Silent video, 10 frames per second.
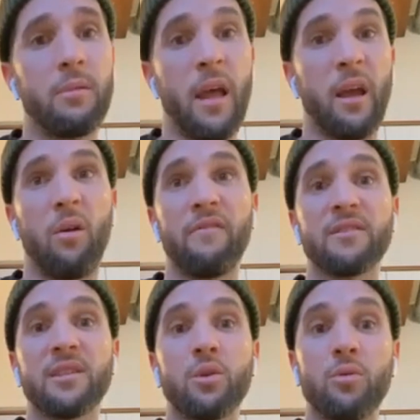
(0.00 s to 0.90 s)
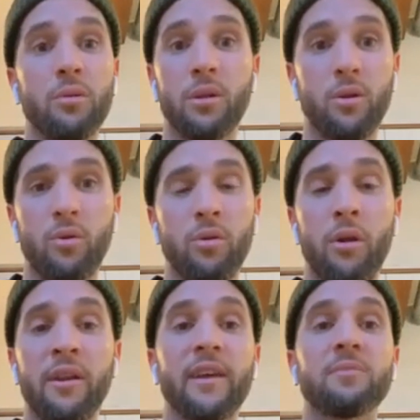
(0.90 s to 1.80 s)
Like obviously you're
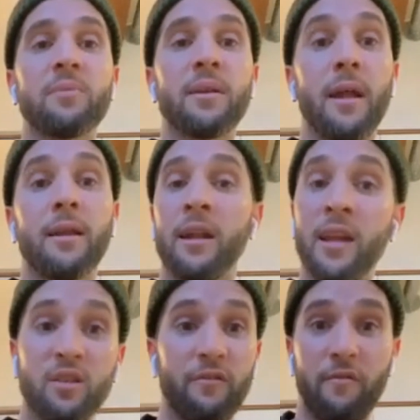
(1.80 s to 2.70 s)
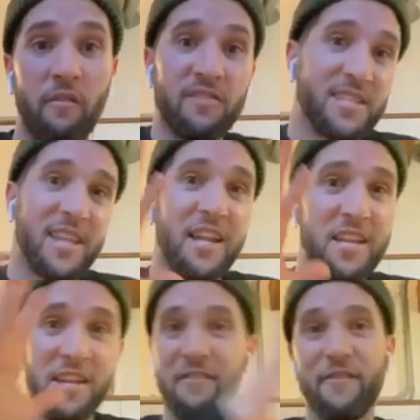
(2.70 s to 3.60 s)
not an expert unless you've obviously
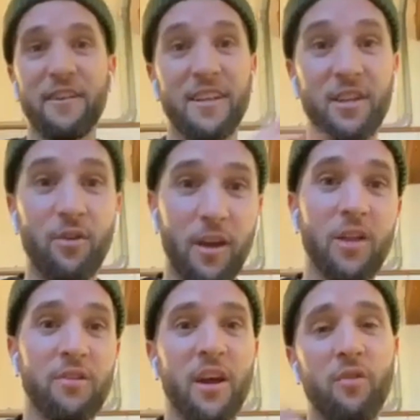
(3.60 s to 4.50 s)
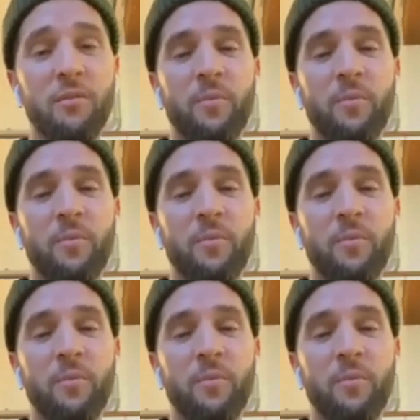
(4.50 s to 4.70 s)
studied in the field and you know it.